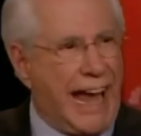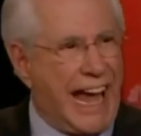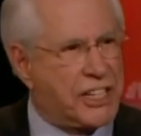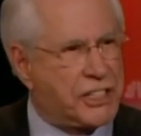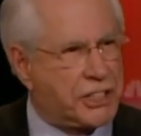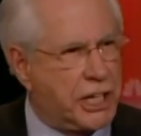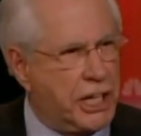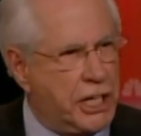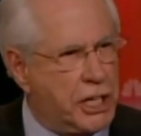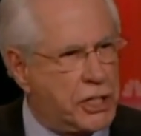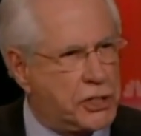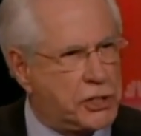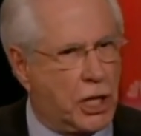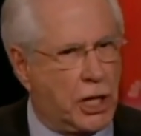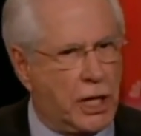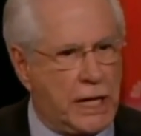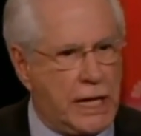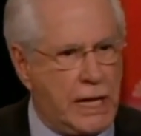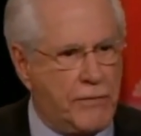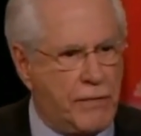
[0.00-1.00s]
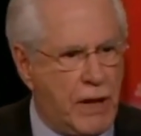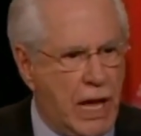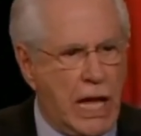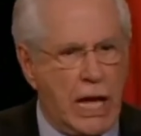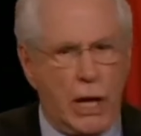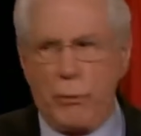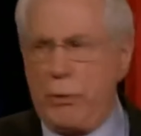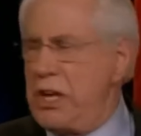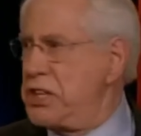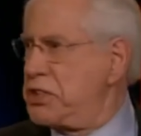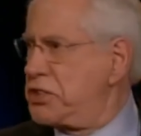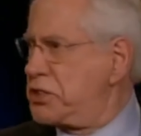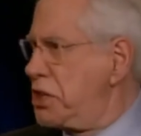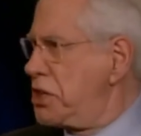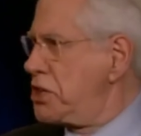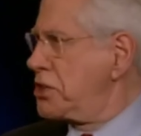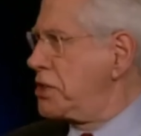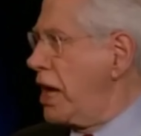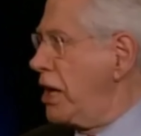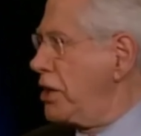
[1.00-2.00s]
They're asking us to leave, and we
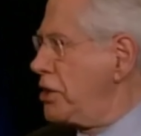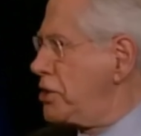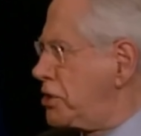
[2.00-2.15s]
insist